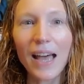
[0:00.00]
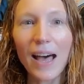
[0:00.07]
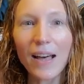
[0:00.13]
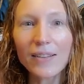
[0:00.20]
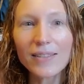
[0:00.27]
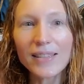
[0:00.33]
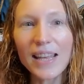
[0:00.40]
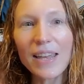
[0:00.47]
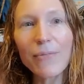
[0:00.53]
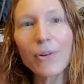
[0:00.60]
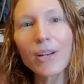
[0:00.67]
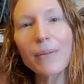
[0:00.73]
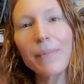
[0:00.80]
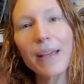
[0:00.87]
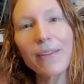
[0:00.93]
I'll save
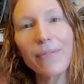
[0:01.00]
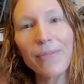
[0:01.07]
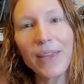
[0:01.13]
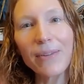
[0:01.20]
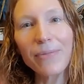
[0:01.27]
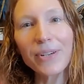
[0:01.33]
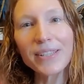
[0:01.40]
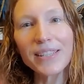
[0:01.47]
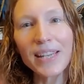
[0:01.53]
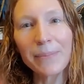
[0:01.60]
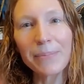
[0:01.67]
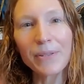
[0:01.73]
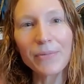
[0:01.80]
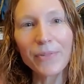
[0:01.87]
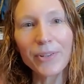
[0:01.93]
one of my favorite
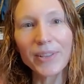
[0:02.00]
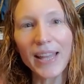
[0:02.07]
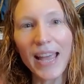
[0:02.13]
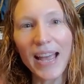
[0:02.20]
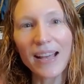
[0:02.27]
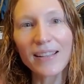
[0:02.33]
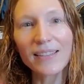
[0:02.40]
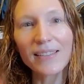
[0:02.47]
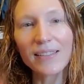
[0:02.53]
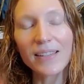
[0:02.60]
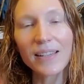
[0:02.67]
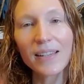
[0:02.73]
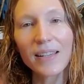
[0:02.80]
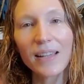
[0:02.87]
tips for last.